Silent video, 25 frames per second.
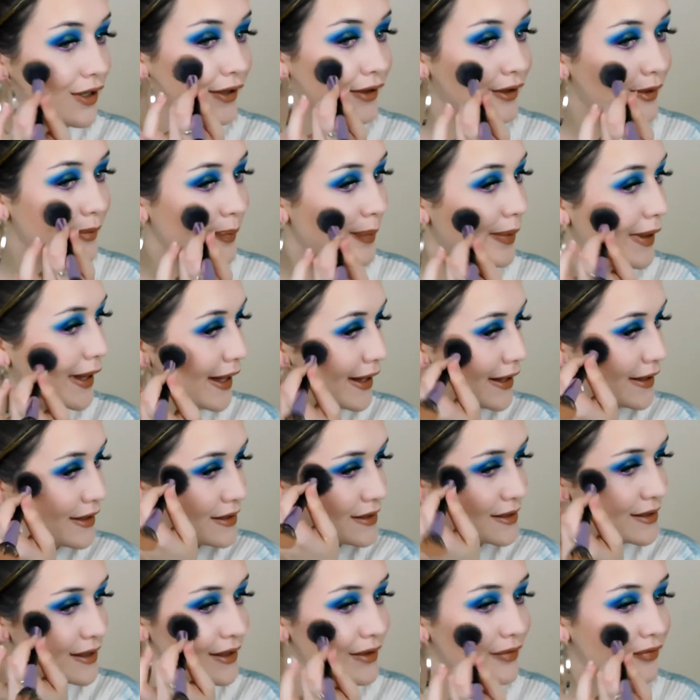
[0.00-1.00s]
concentrate on
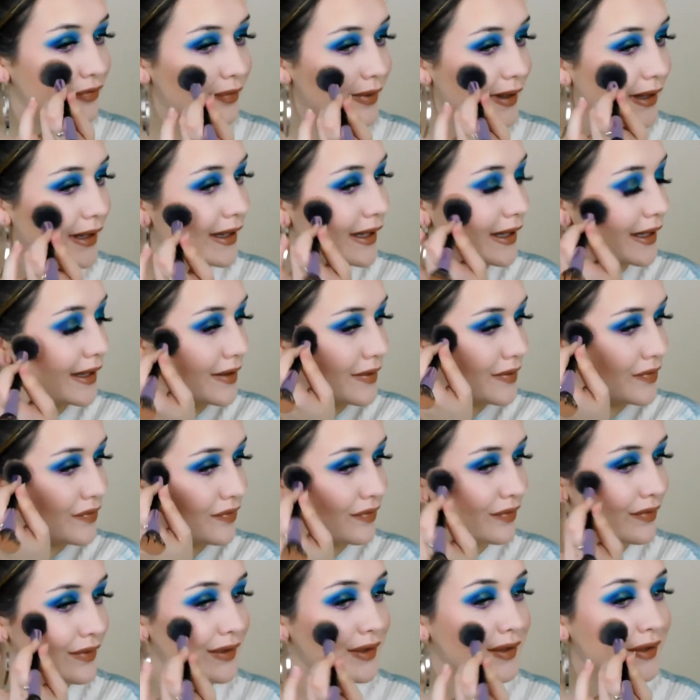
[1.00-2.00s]
the backs of
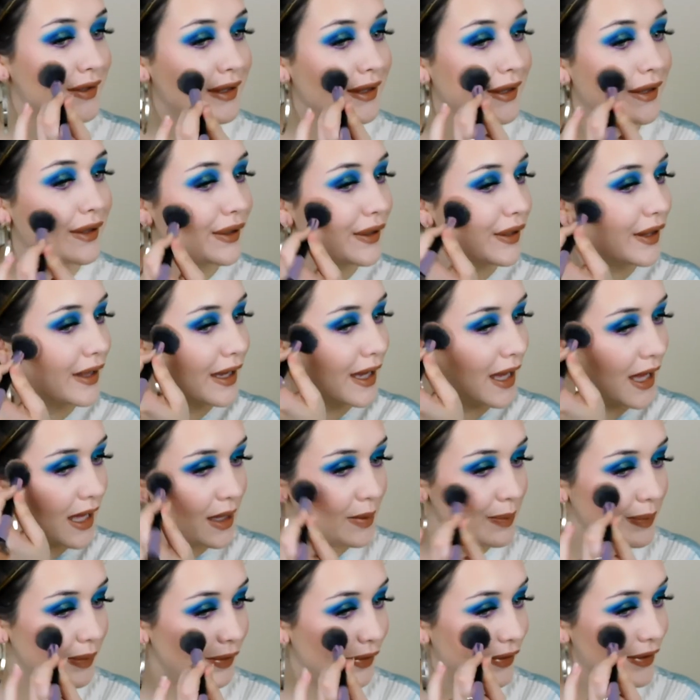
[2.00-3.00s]
my
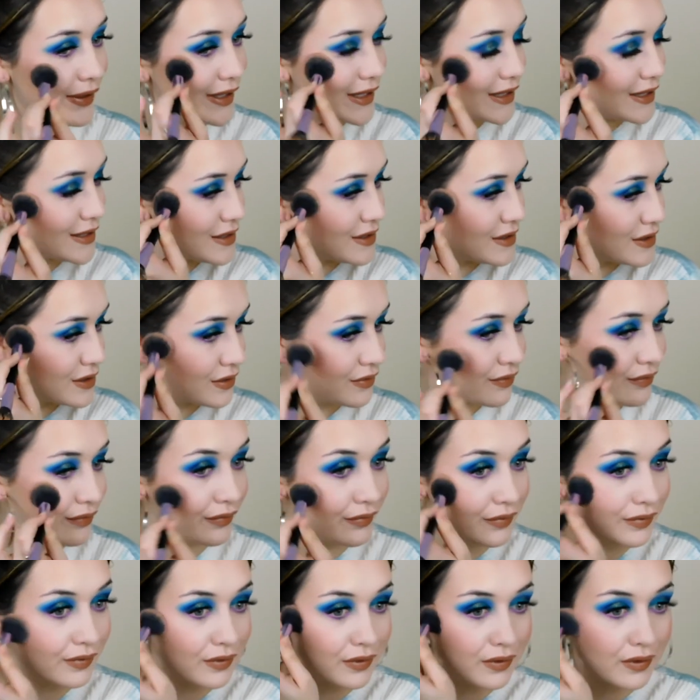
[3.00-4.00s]
like high
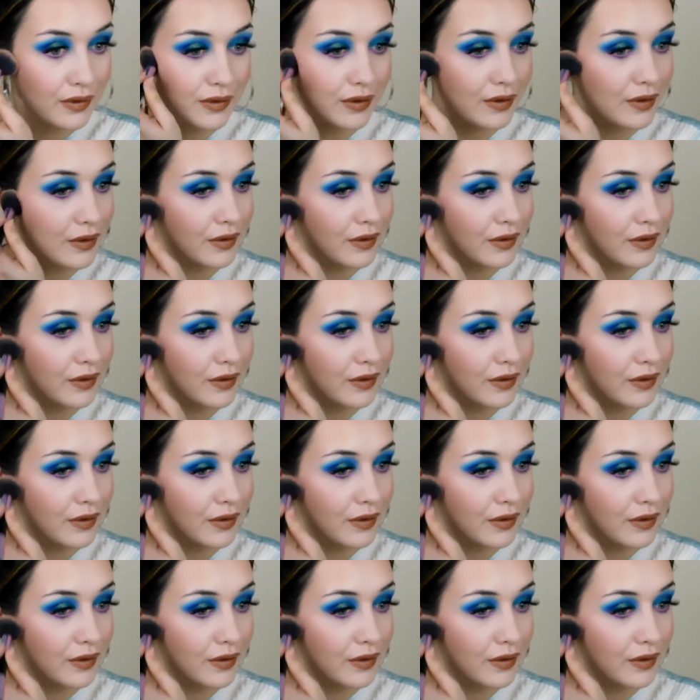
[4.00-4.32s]
points.